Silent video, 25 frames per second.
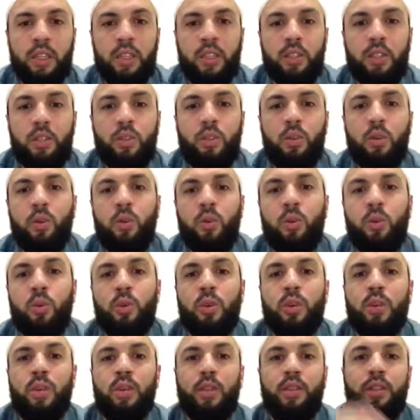
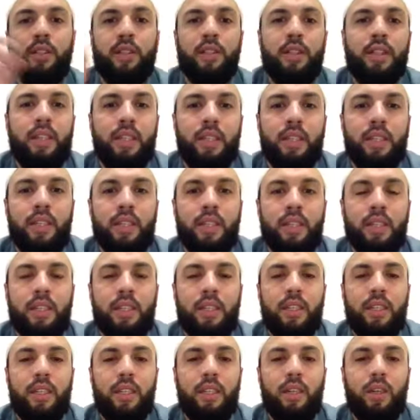So
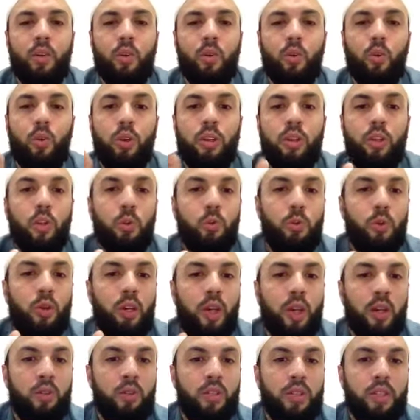when you
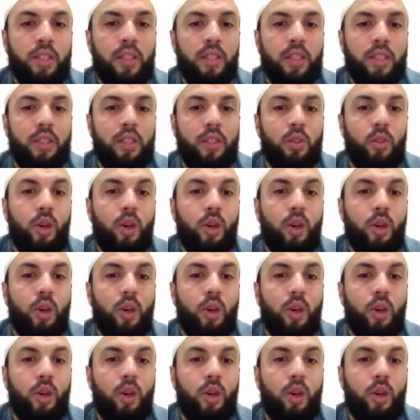pronounce it,